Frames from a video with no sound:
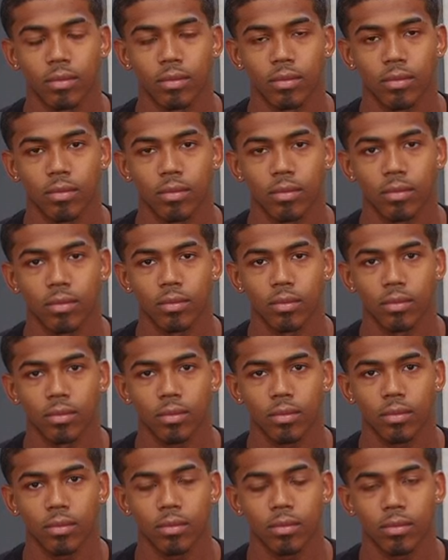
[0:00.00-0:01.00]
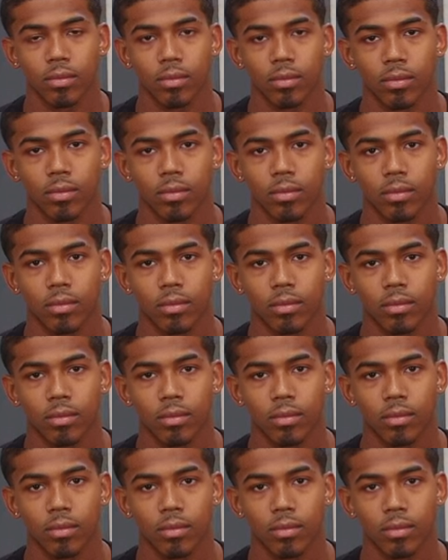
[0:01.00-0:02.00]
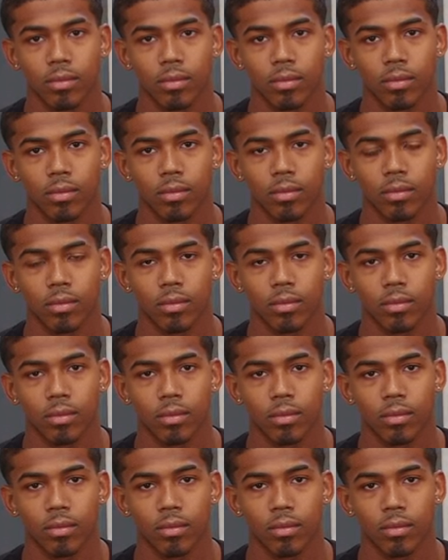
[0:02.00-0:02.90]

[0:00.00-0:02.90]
[no speech]